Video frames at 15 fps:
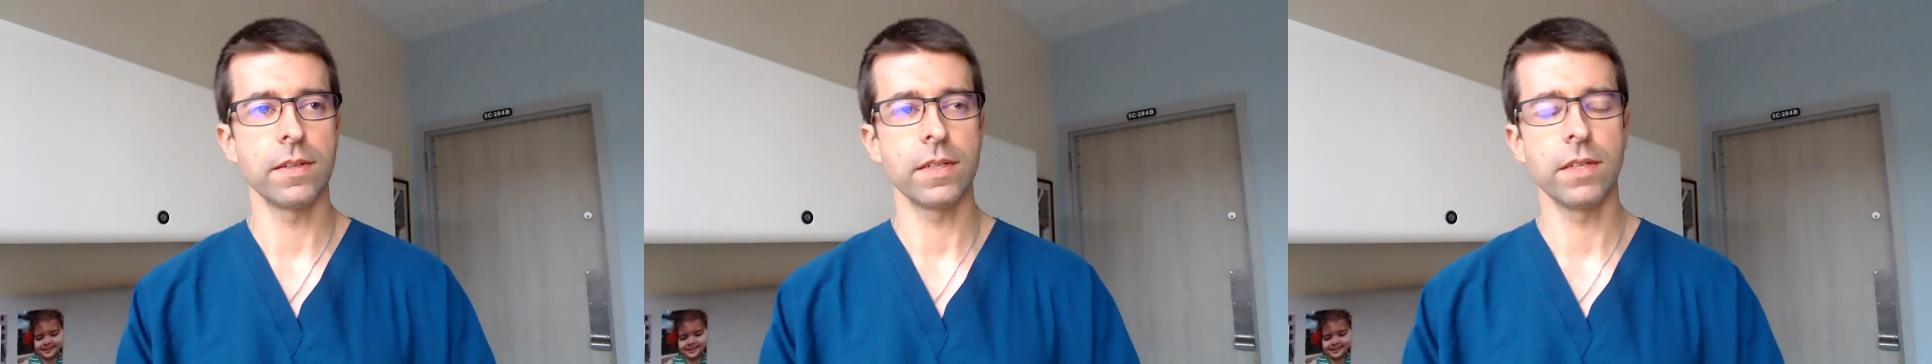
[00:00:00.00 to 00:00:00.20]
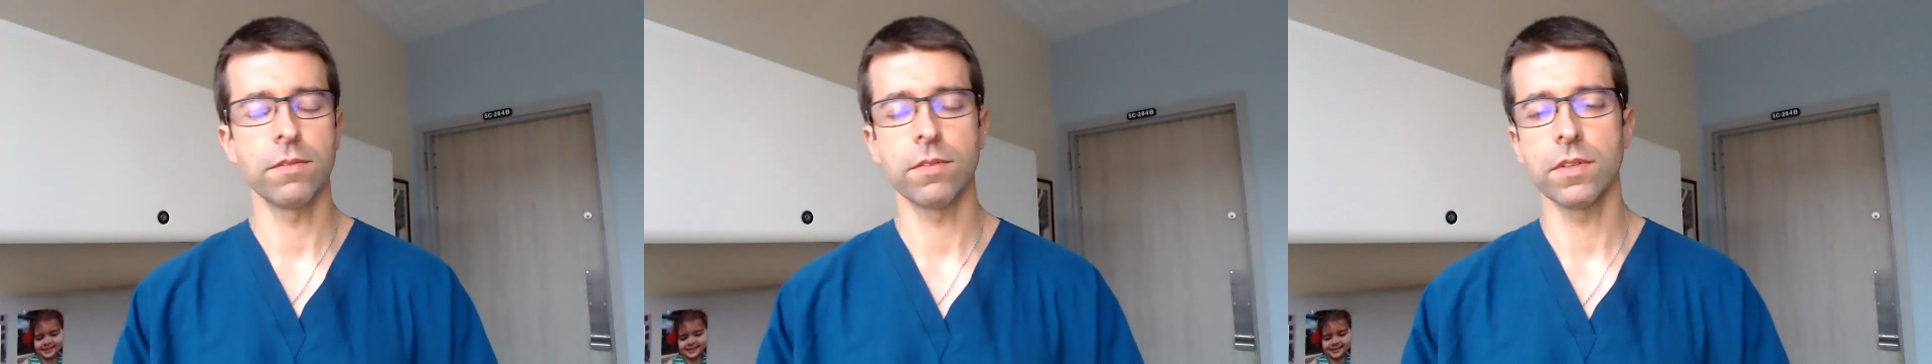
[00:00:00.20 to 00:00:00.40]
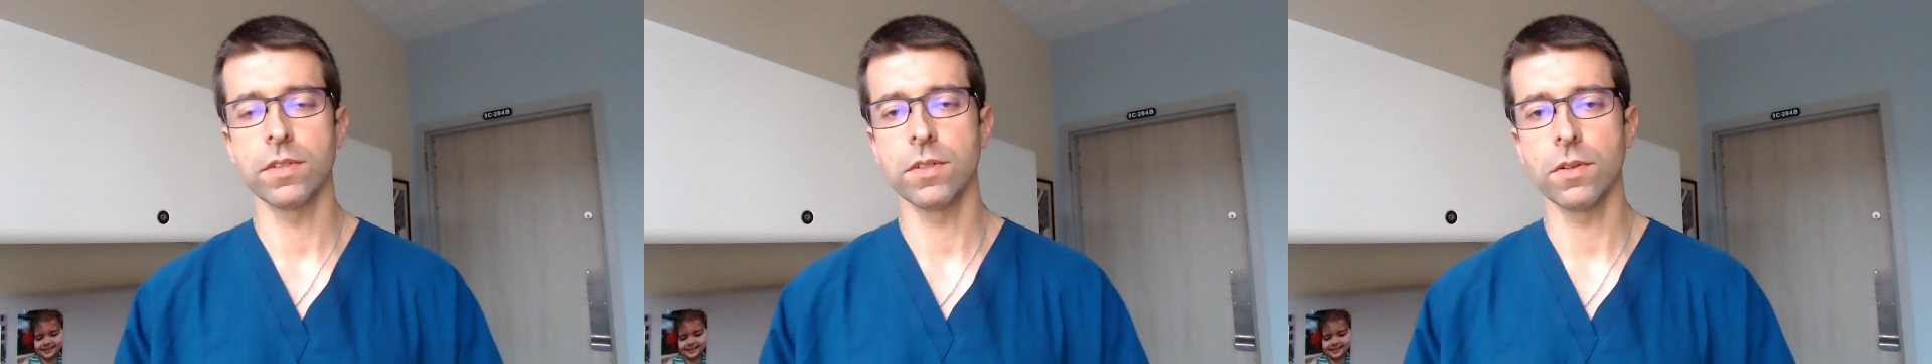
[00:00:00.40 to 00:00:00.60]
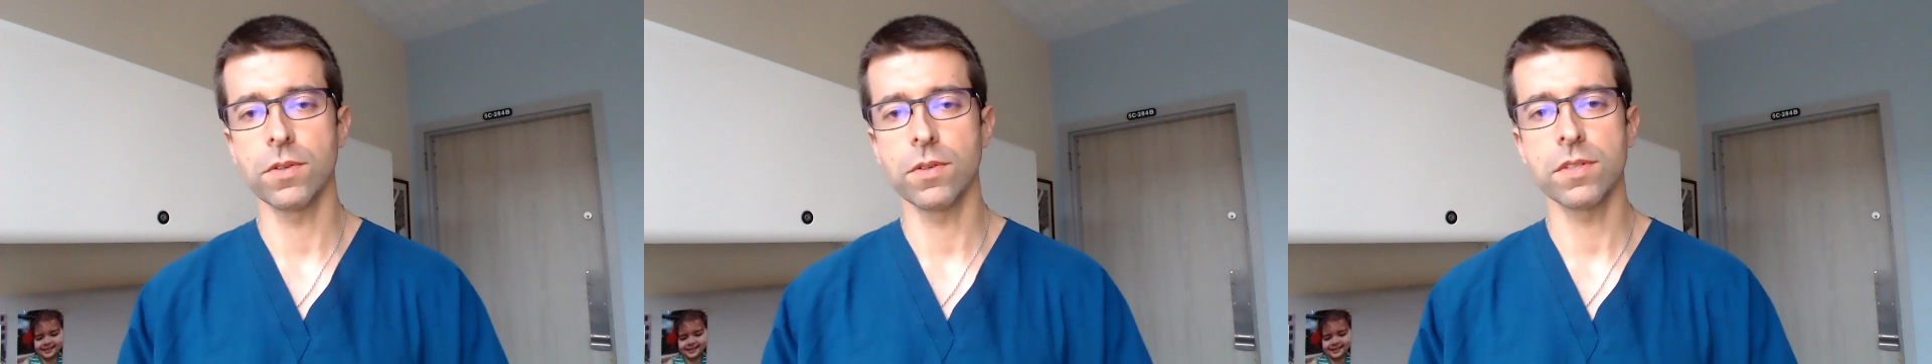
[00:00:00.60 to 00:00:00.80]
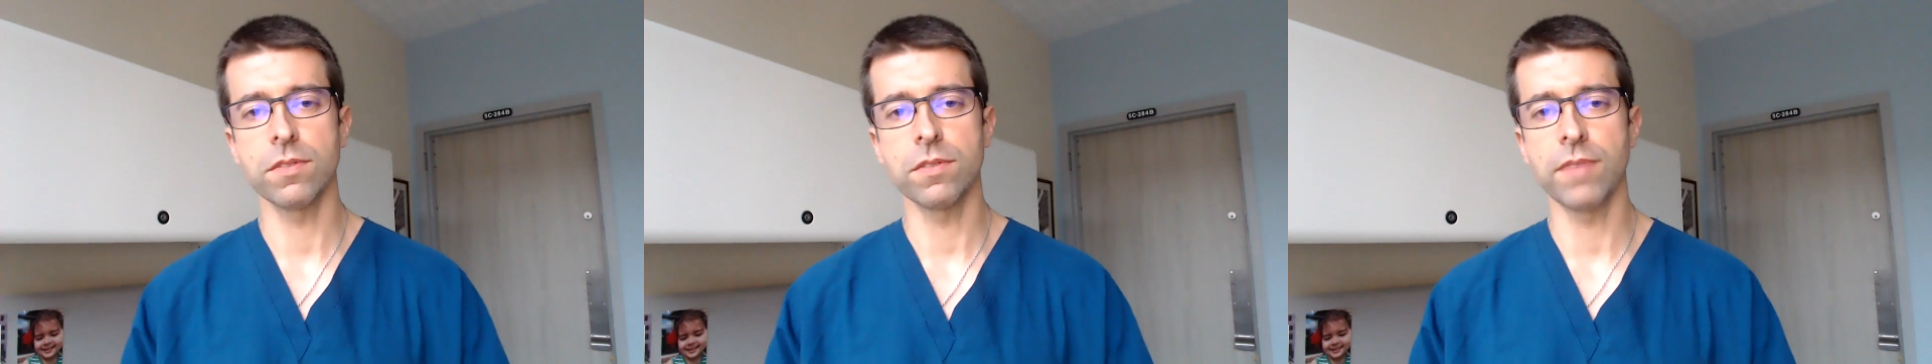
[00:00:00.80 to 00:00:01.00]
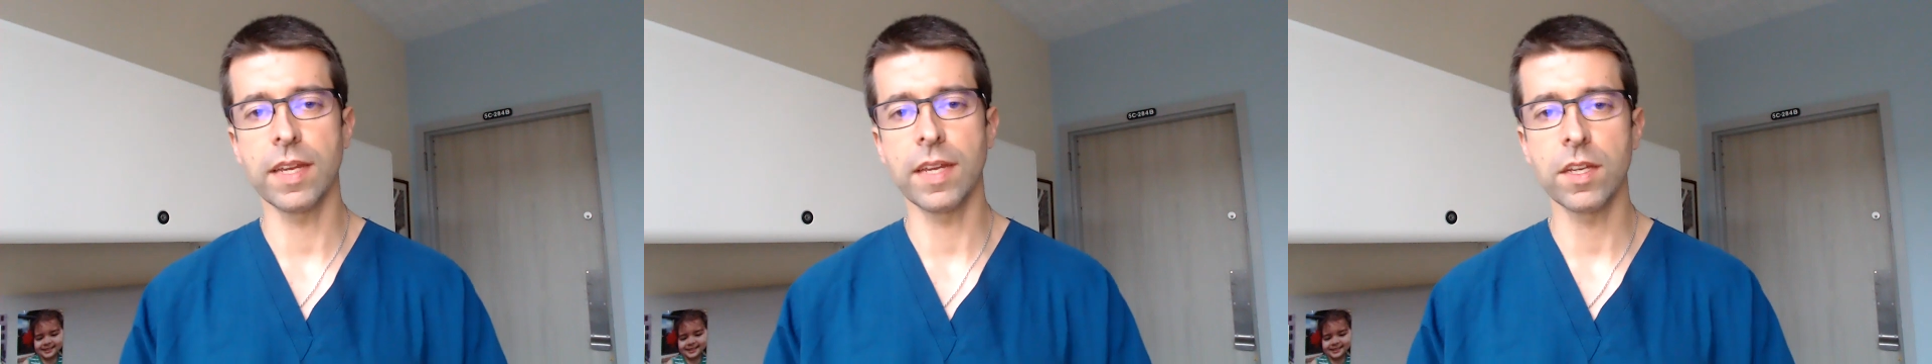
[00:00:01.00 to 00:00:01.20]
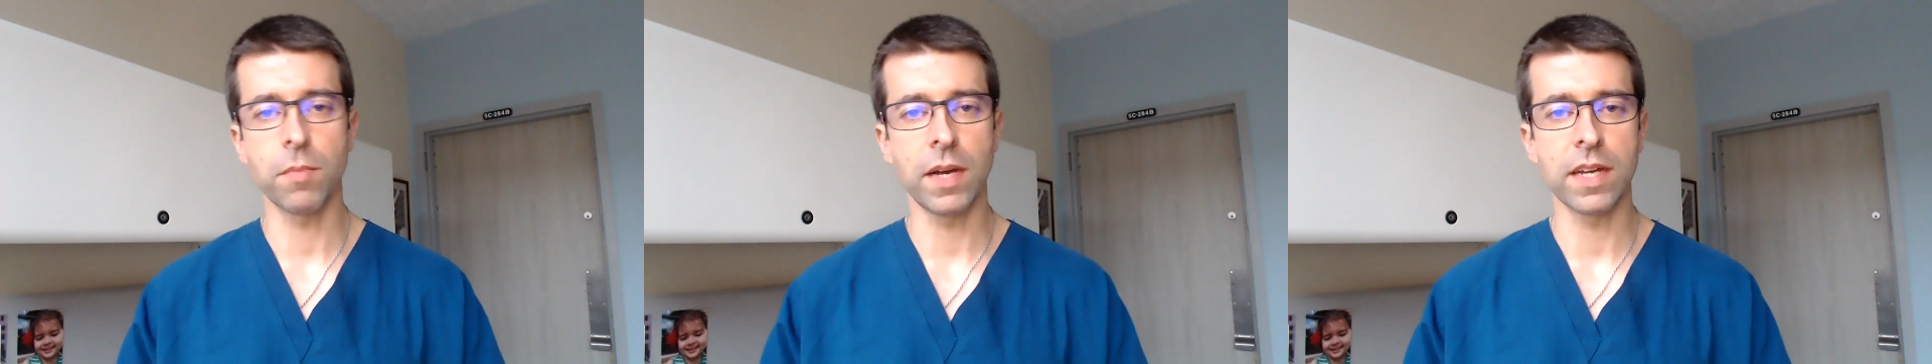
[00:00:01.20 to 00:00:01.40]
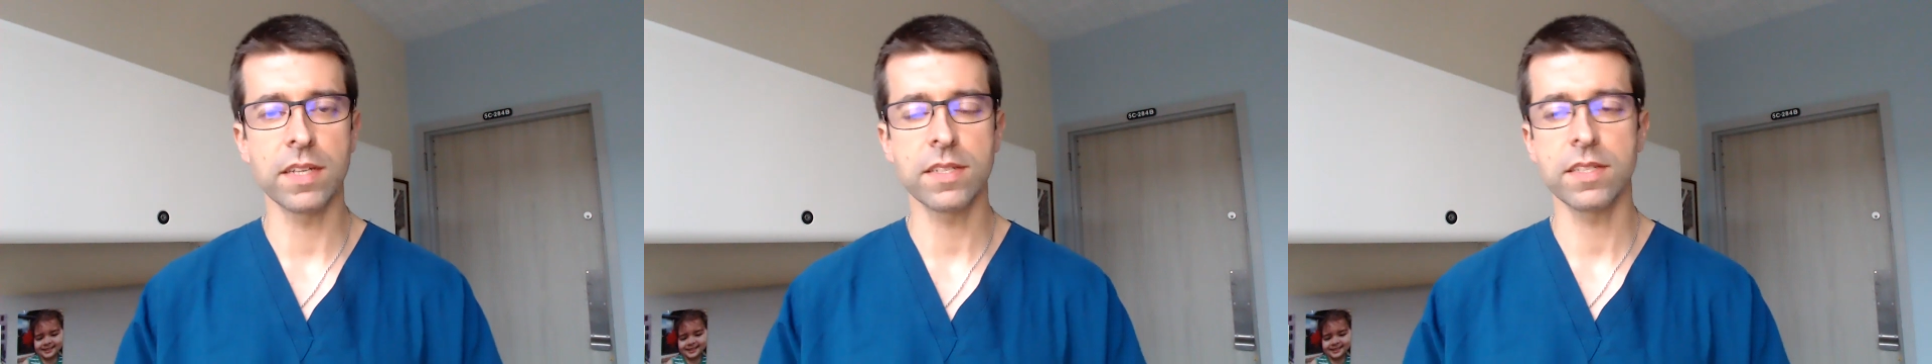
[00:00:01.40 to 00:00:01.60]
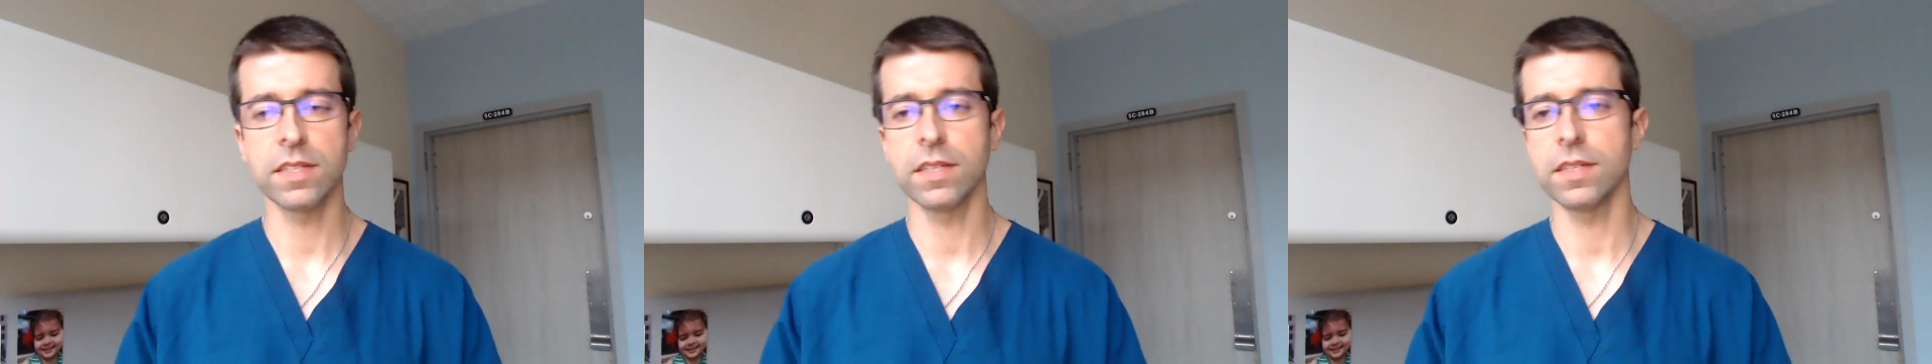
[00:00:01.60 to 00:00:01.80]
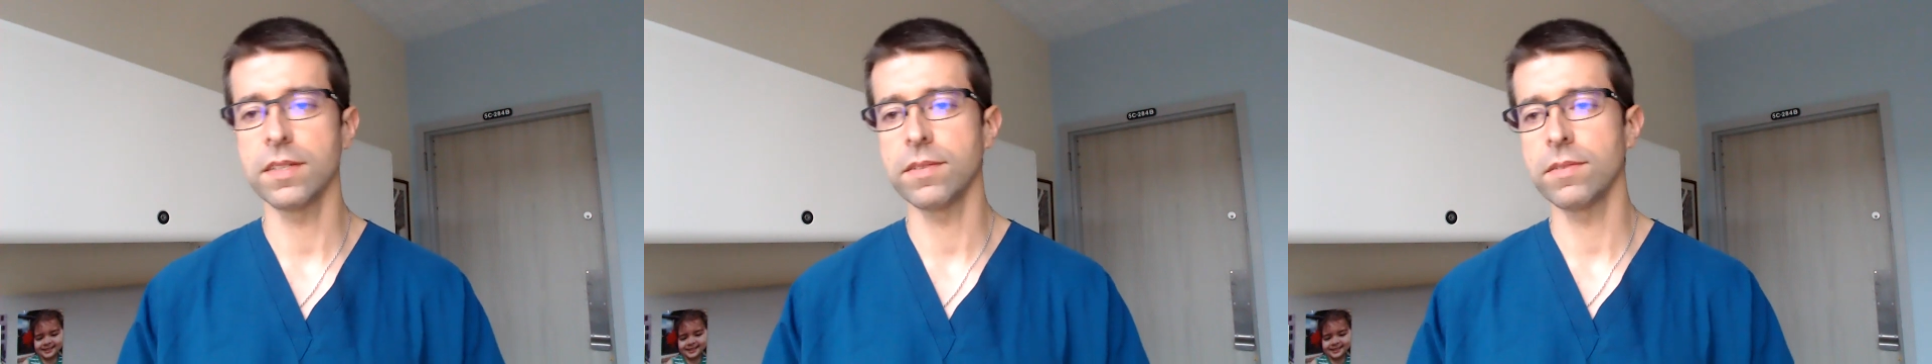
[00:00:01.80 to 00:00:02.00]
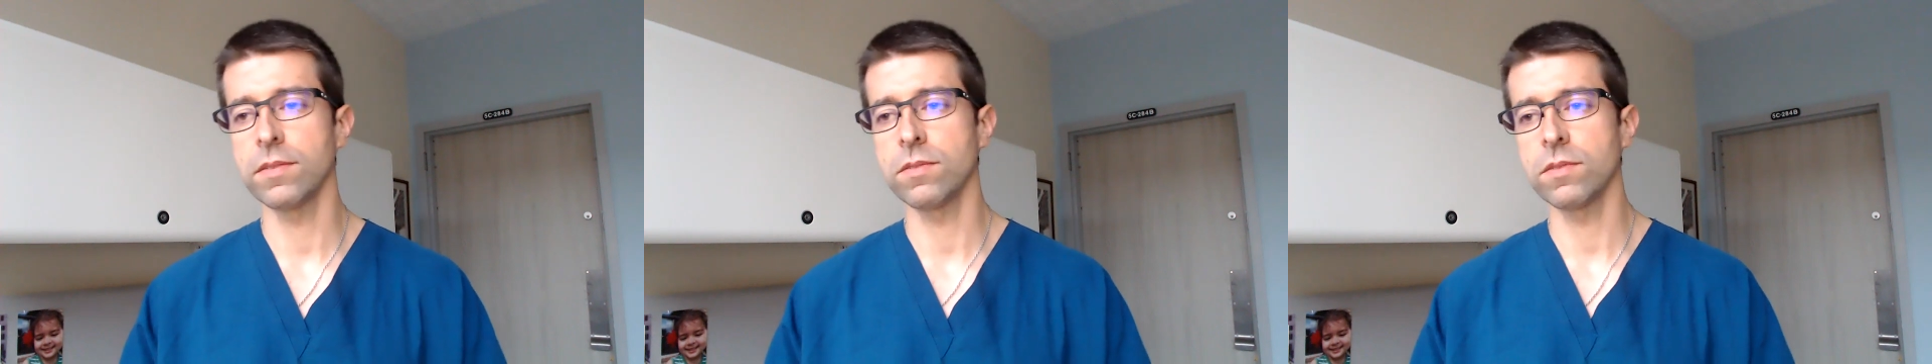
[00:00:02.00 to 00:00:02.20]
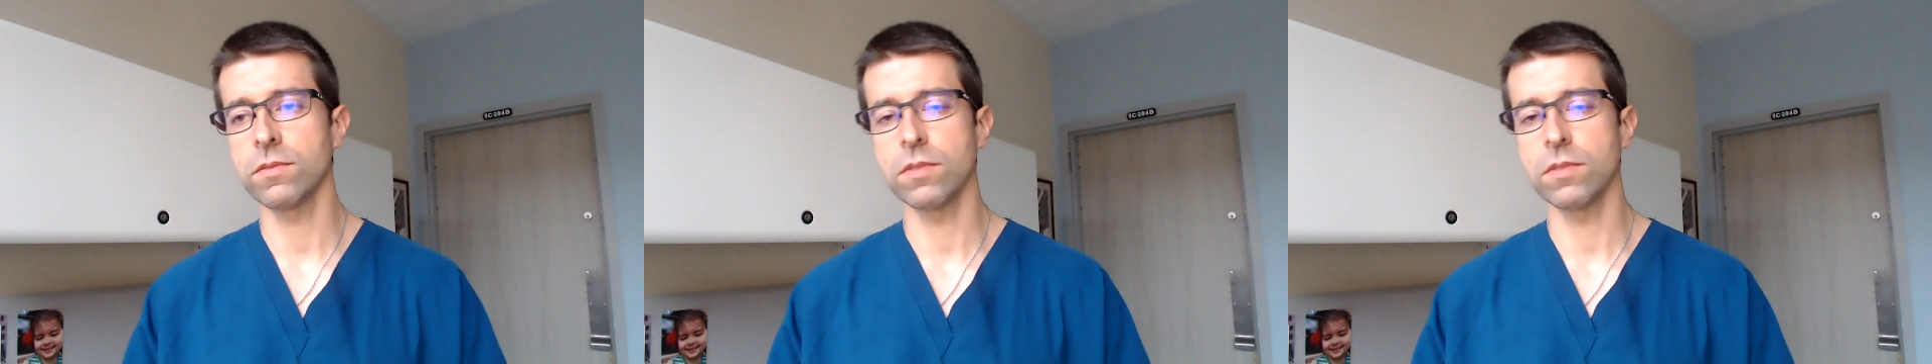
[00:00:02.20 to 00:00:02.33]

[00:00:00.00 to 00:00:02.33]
give her a dose of vancomycin,